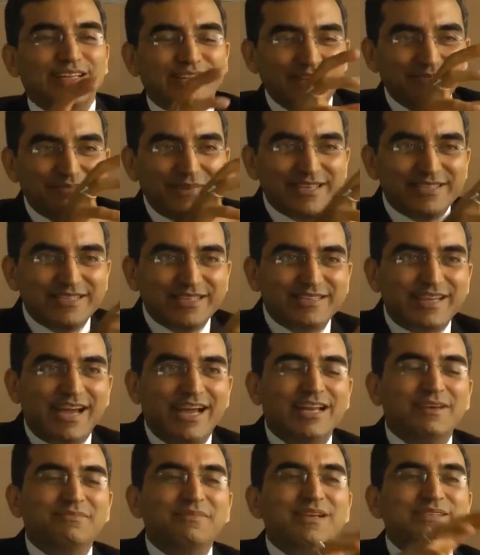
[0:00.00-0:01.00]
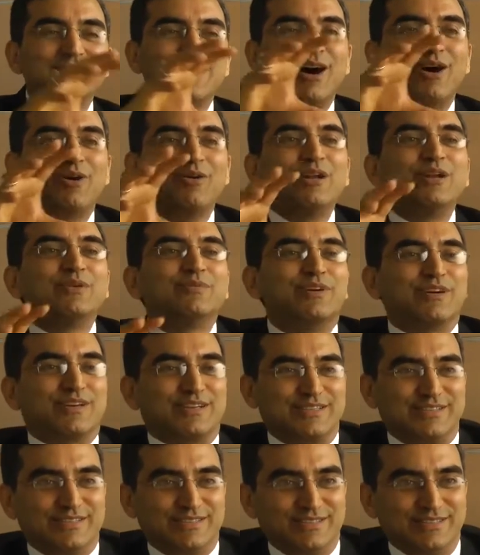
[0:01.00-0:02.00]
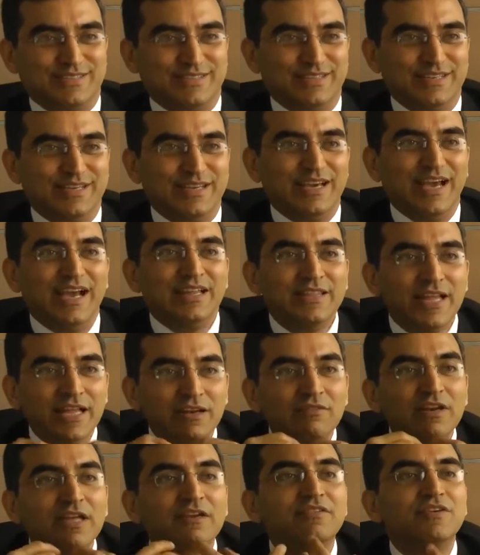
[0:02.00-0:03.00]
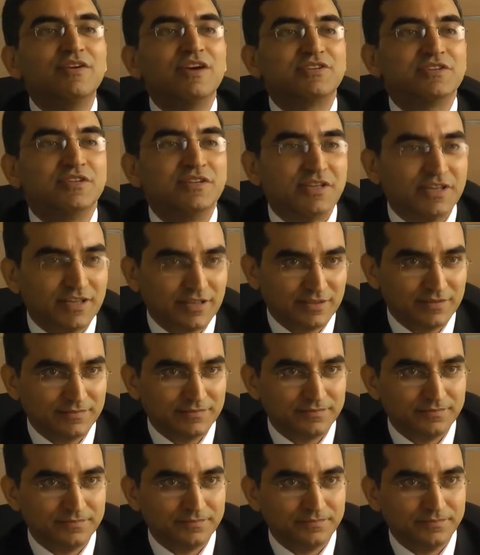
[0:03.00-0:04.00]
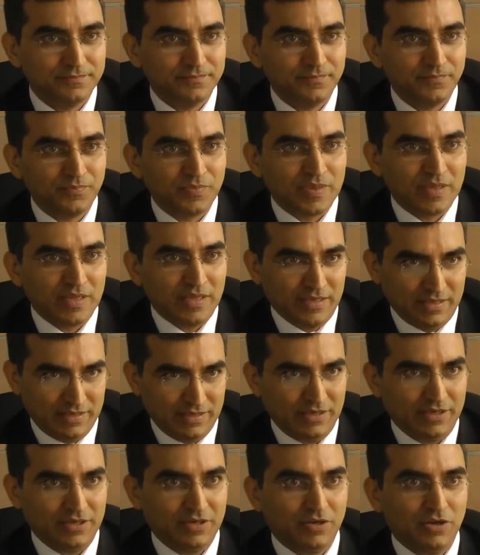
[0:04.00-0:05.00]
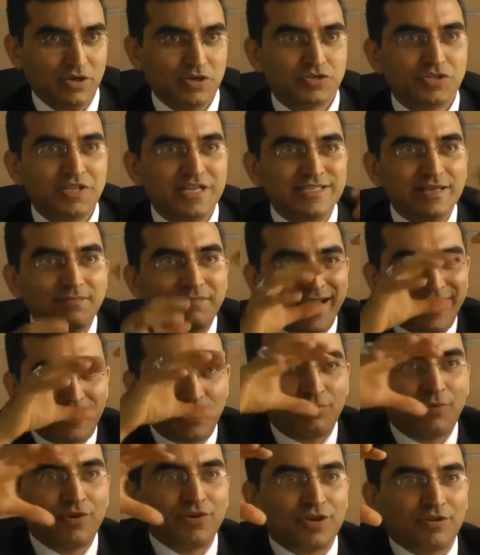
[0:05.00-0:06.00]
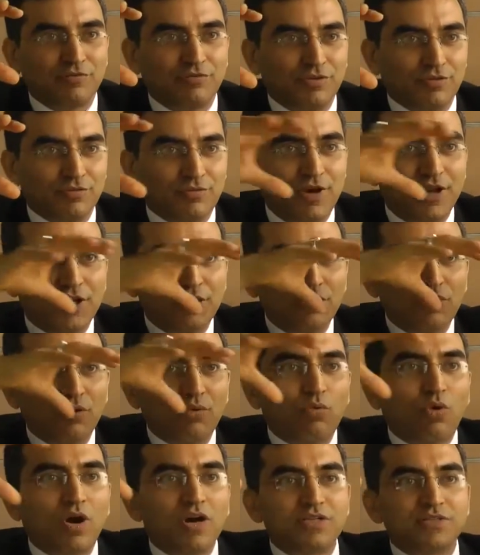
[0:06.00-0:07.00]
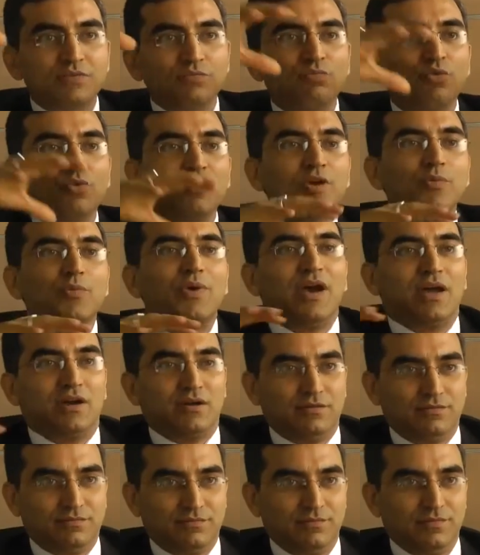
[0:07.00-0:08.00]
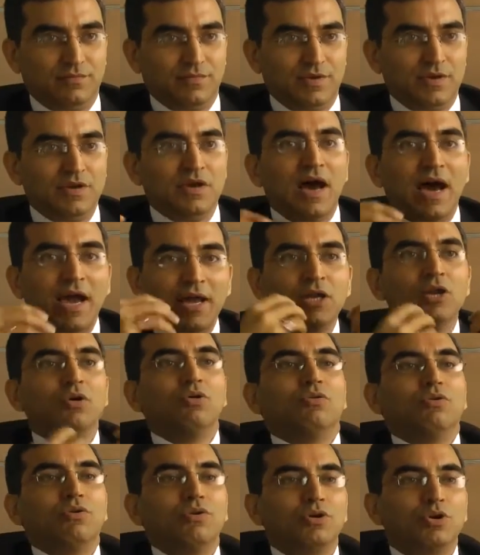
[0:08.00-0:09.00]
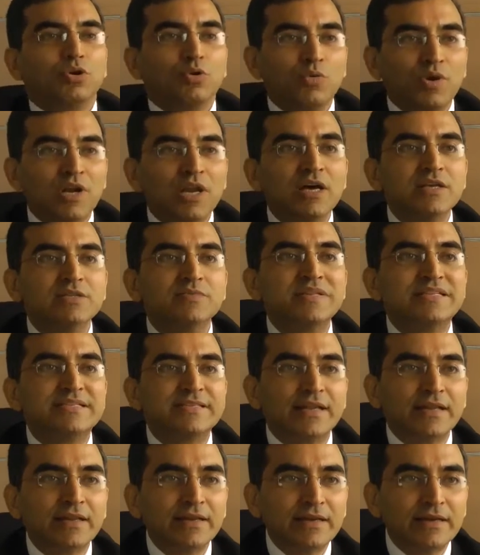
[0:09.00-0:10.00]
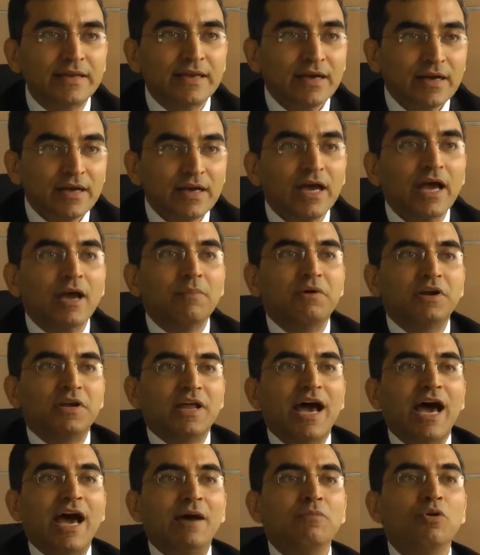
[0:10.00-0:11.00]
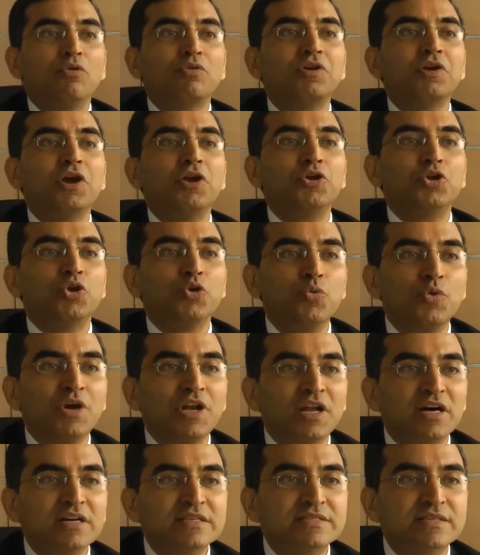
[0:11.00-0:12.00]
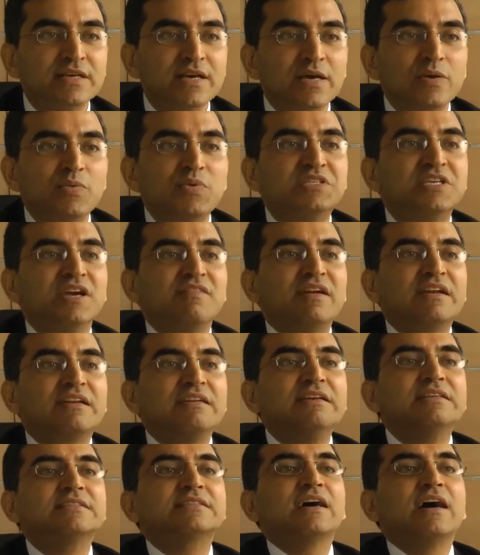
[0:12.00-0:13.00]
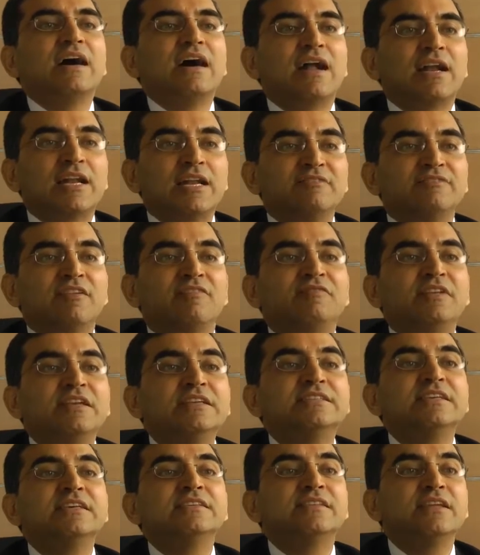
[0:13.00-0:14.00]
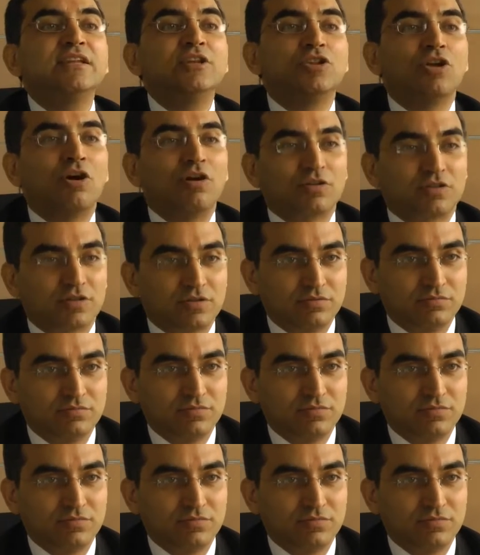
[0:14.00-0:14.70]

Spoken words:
the basic dynamics, how it works, and that will give you agility. So there's a macro point of view where you know what's moving where. I know two-wheelers will sell in India, but I'm looking at two-wheelers which have at least 150cc north,